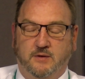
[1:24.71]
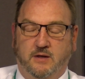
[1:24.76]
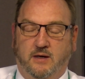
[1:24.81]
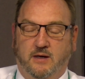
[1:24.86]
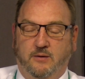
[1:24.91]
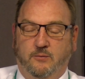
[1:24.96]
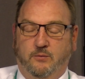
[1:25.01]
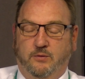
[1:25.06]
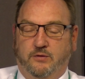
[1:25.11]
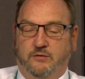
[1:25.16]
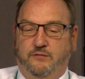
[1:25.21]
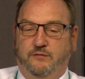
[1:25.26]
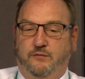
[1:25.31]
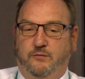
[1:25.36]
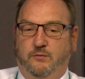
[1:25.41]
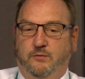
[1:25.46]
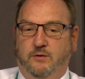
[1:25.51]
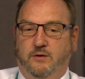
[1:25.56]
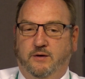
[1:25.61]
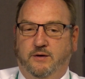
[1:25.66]
I worked
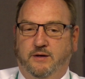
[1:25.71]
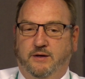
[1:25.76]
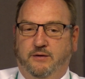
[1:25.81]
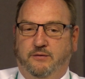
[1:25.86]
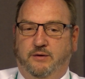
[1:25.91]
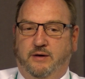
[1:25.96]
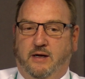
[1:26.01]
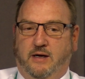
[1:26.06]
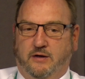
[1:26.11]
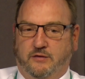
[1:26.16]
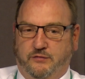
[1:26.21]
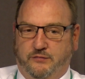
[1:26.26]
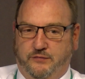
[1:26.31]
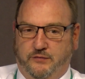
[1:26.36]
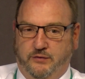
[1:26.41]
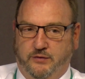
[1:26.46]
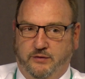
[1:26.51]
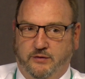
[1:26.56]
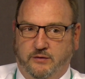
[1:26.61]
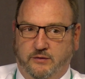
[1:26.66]
for a year in
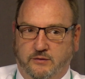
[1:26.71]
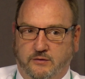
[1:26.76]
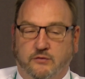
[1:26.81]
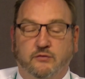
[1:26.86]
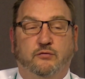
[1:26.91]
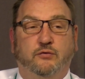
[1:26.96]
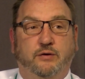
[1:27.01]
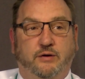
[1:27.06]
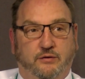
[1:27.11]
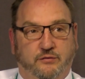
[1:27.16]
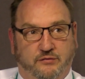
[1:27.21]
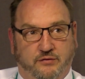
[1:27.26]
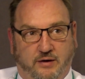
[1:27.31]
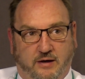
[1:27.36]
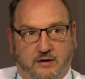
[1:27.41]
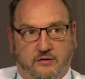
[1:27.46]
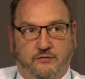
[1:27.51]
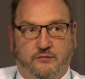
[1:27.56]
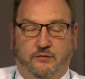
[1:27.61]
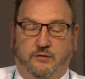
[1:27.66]
Oxford, 2 years in
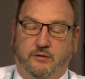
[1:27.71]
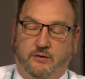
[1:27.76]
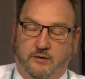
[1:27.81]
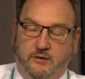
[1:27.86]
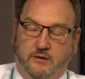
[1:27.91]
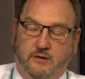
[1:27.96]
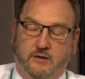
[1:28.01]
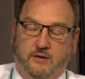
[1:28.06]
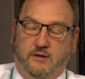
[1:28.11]
Oxford,